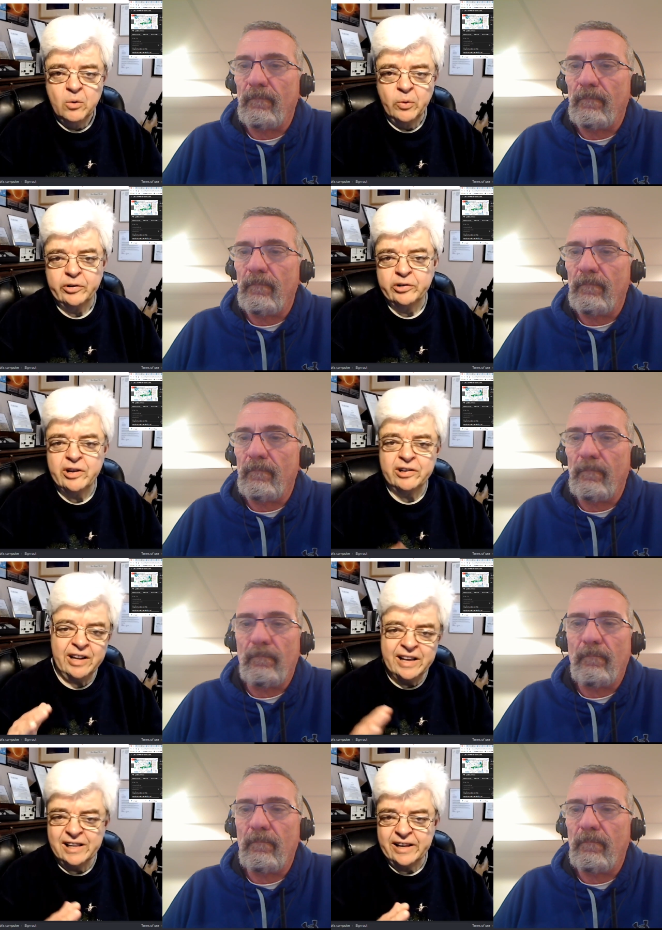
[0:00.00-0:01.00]
Speaker 1: which is just
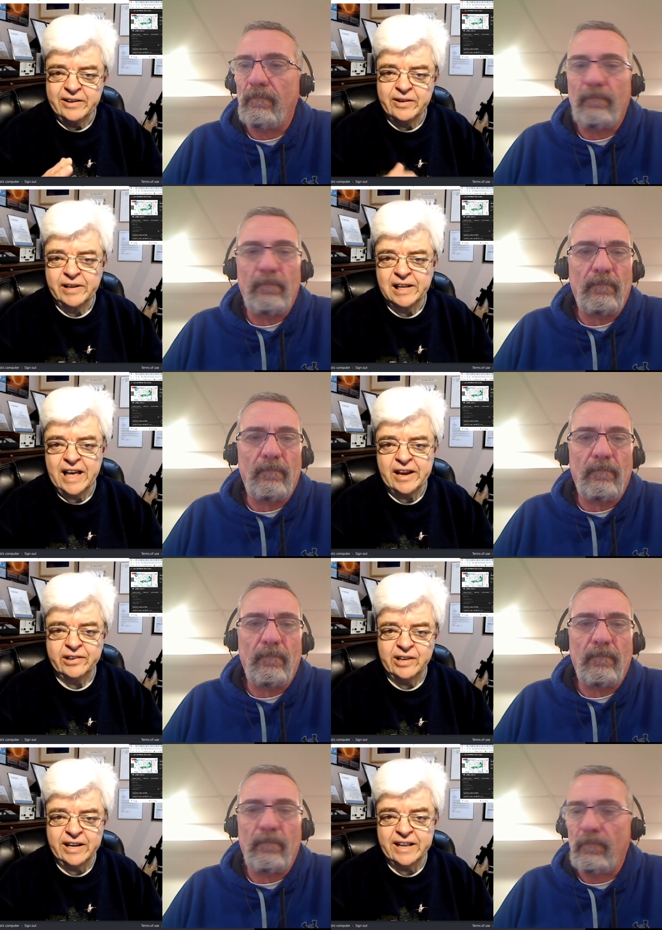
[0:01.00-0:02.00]
inland of Atlantic
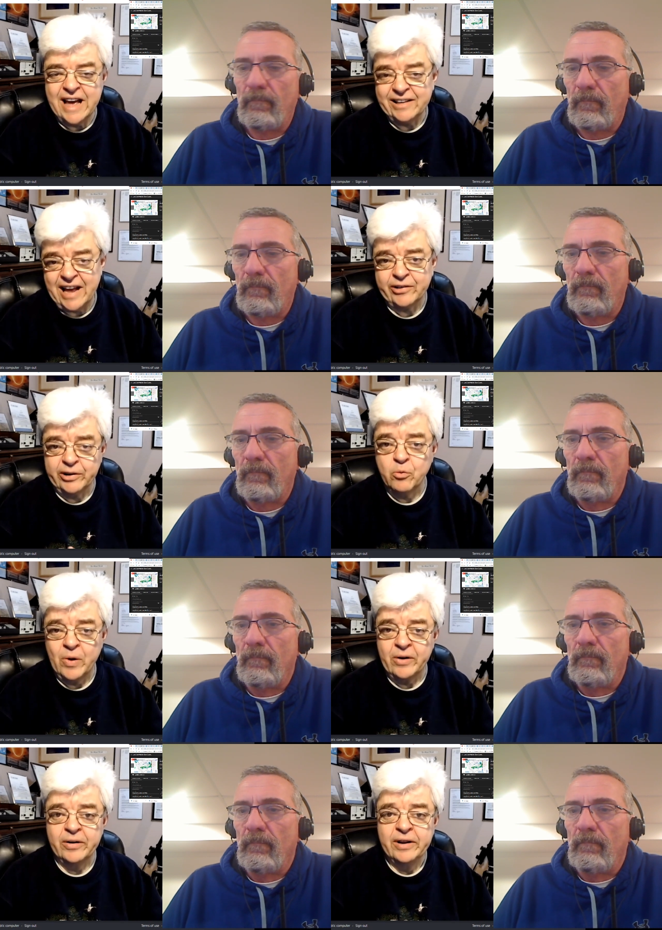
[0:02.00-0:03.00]
City, and that's actually
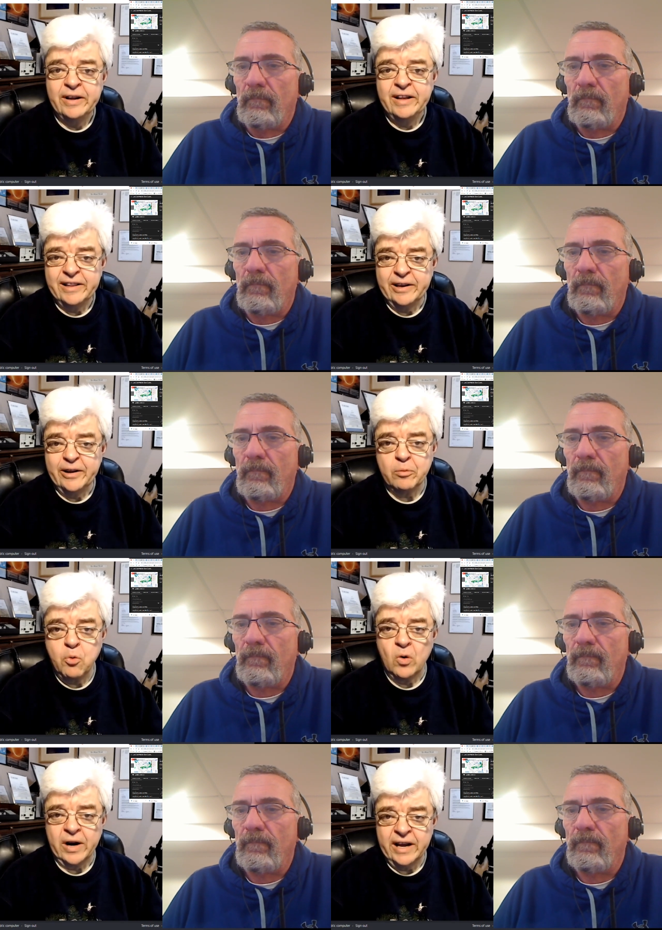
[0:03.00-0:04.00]
where the
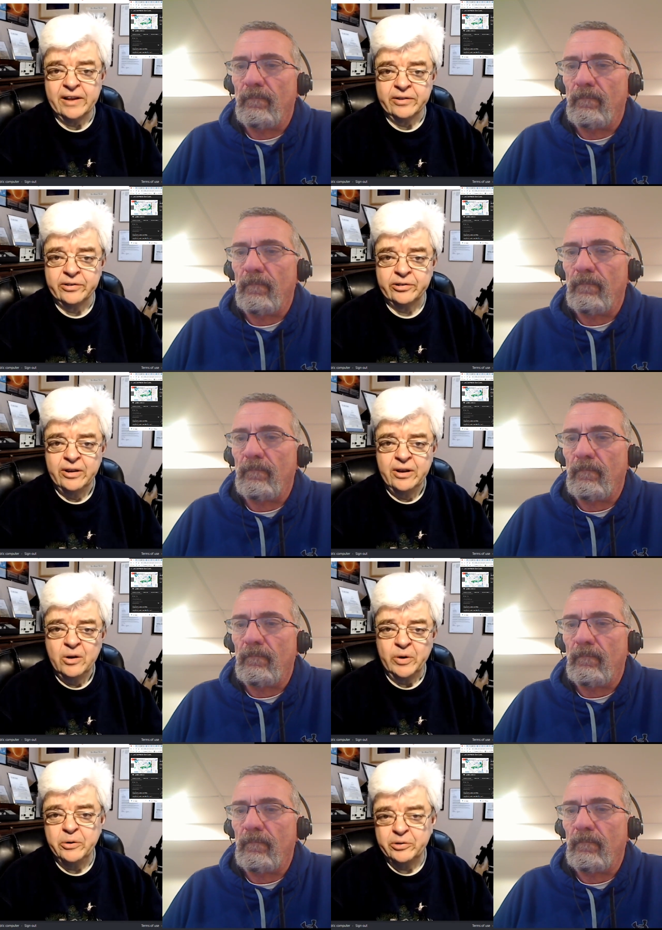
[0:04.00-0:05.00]
airport is.
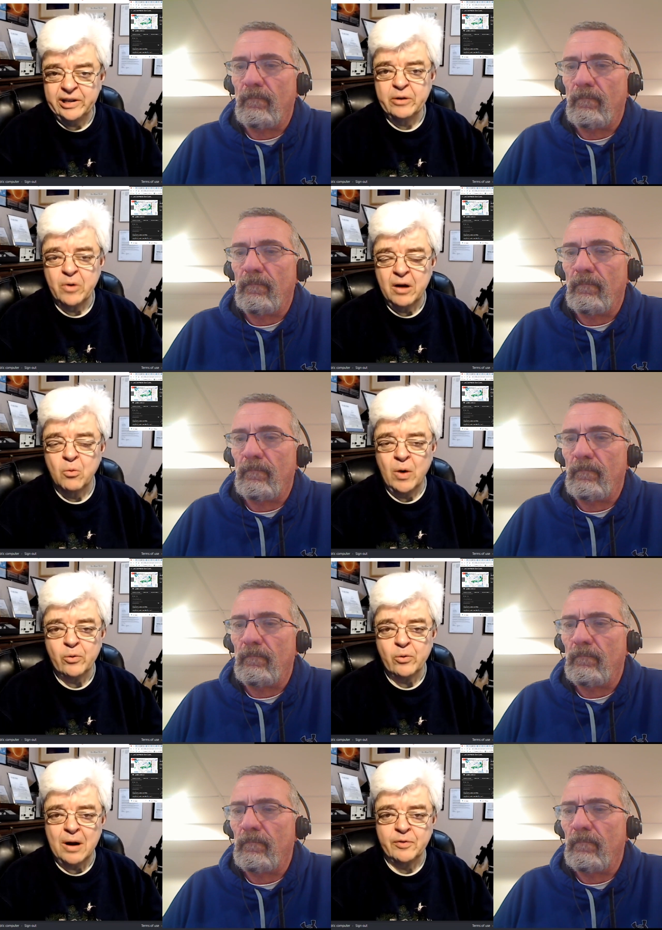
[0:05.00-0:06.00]
When you see a, a
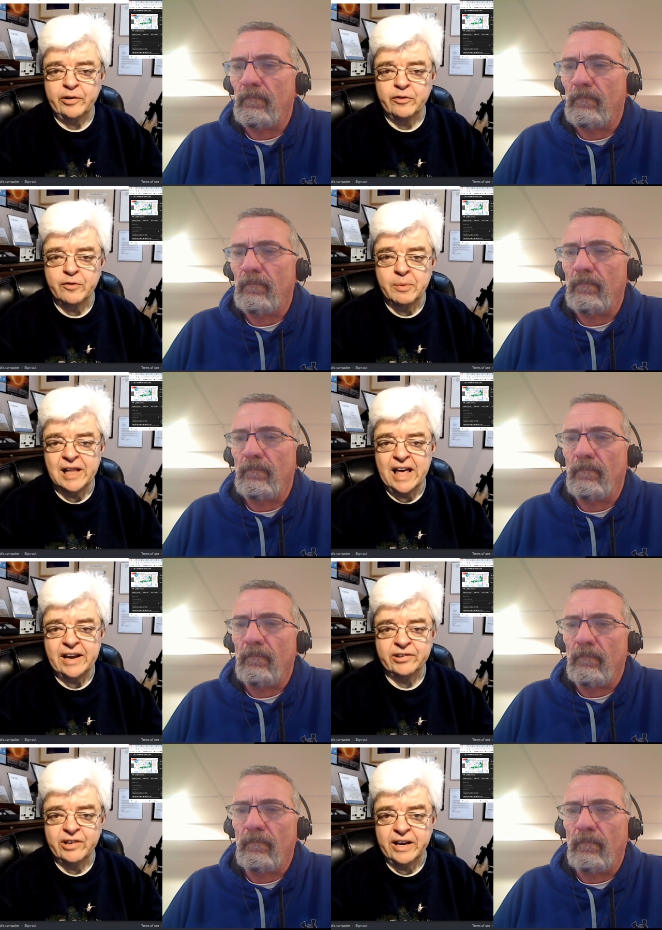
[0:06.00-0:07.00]
weather observation from
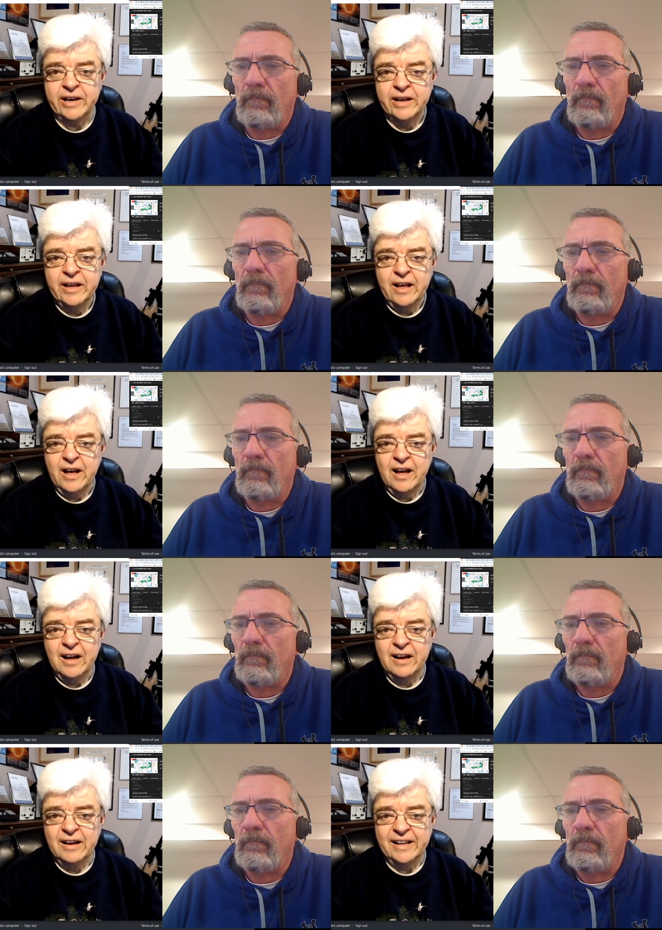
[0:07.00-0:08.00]
Atlantic City,
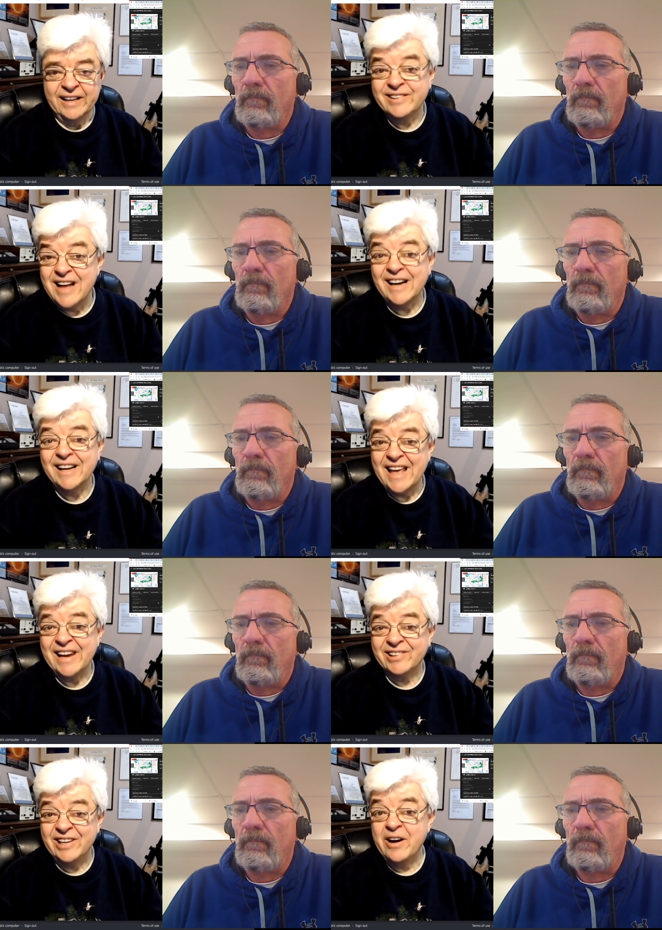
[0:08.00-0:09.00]
uh, it's not
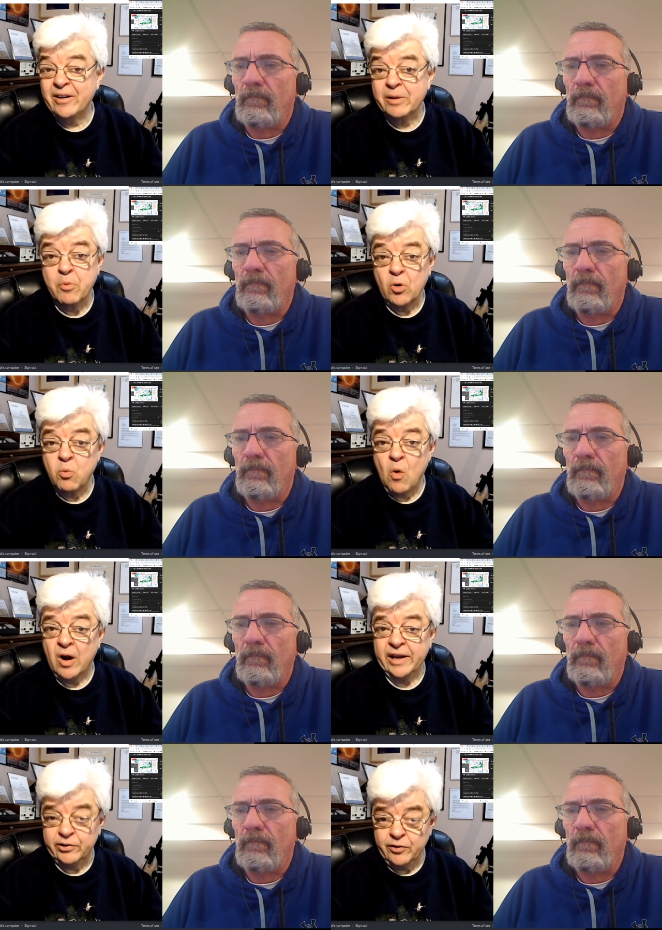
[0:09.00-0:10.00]
Atlantic City on the
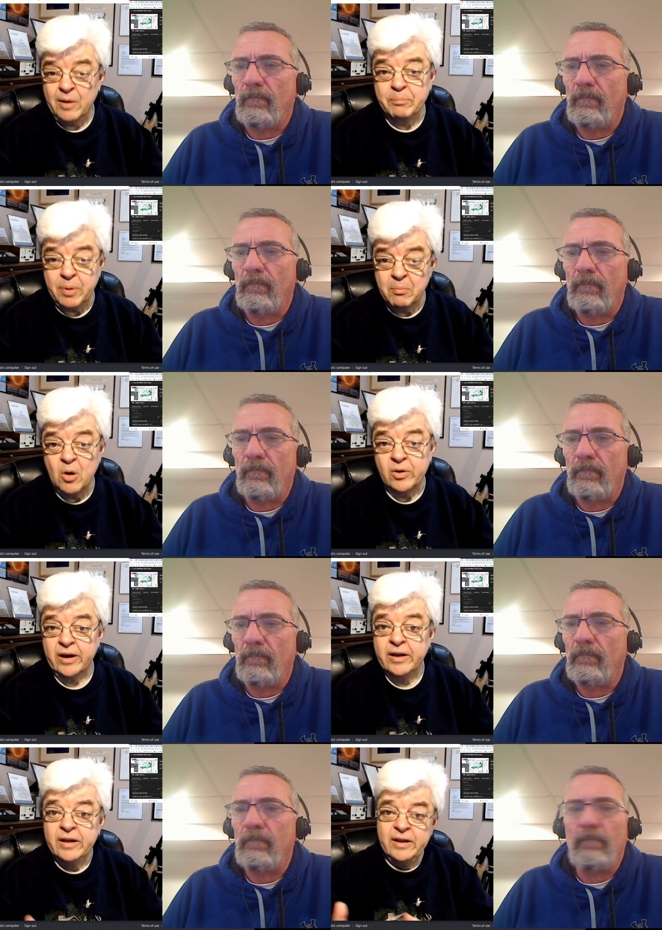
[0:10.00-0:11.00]
boardwalk. It's from
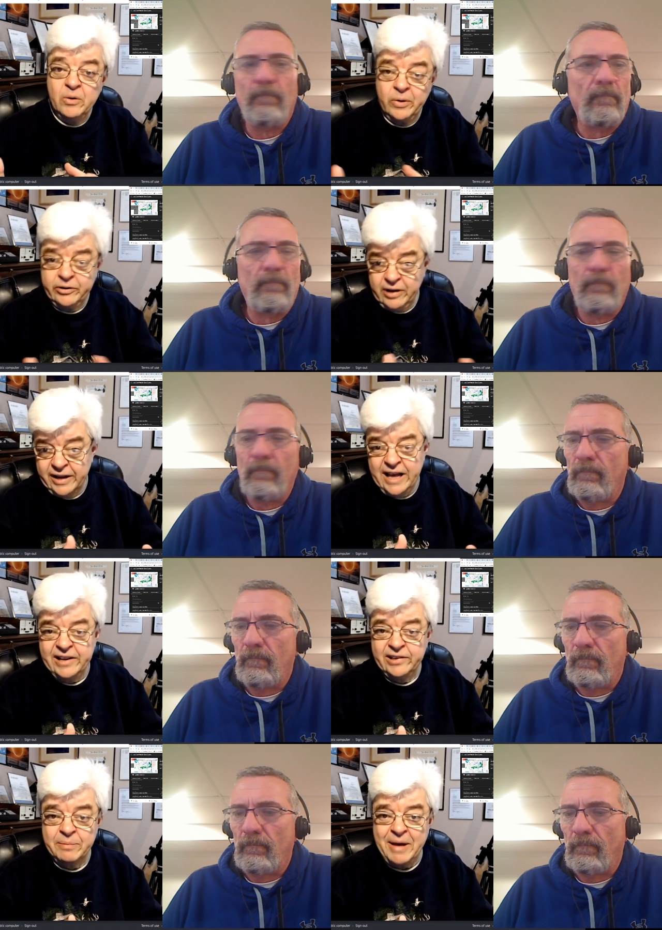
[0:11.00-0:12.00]
Pomona, which again
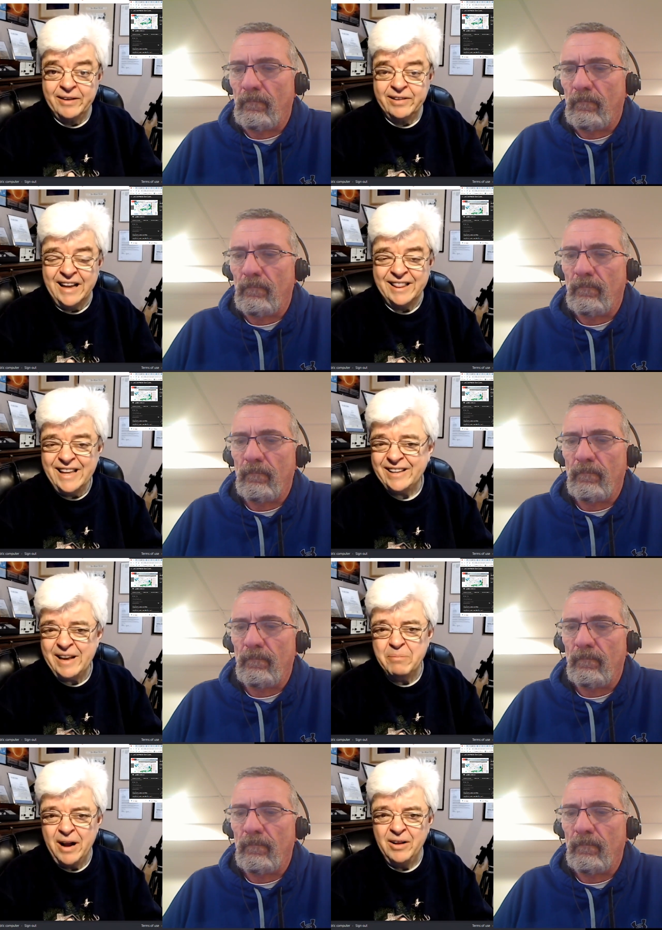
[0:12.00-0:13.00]
is about I think
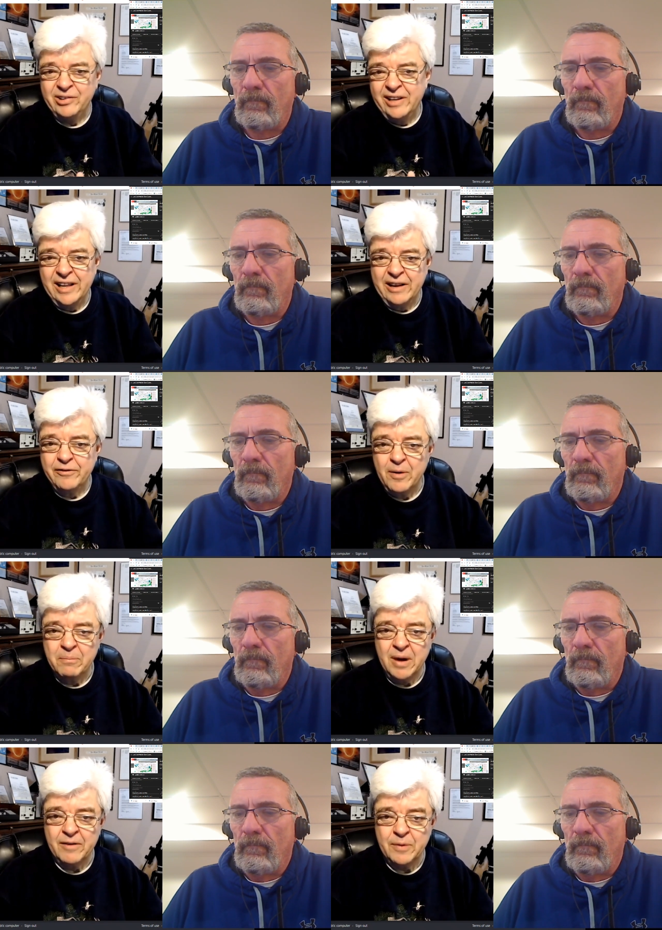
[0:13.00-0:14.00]
10 miles inland
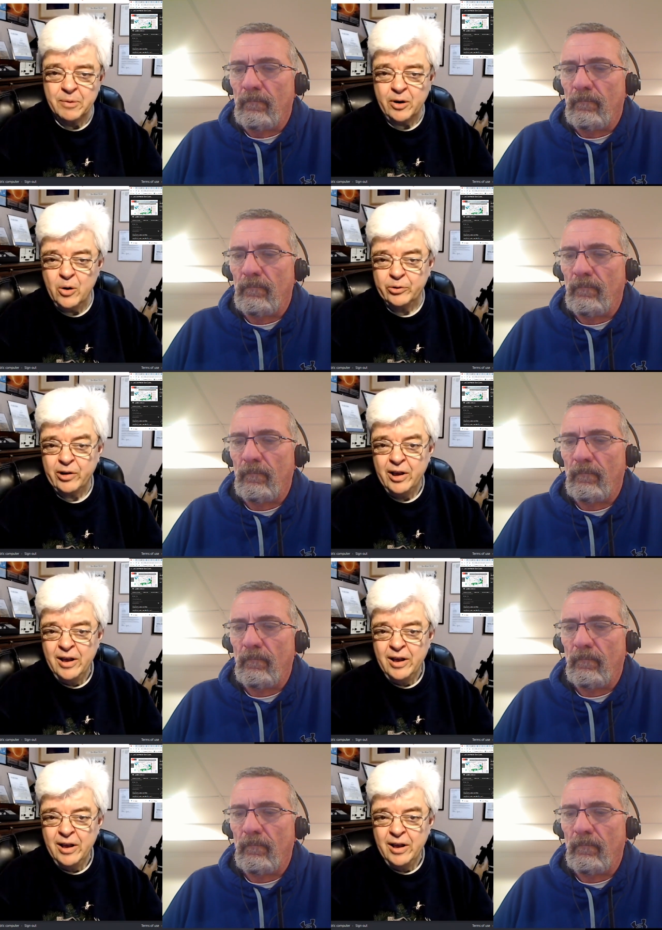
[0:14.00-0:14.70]
from uh, from the coast.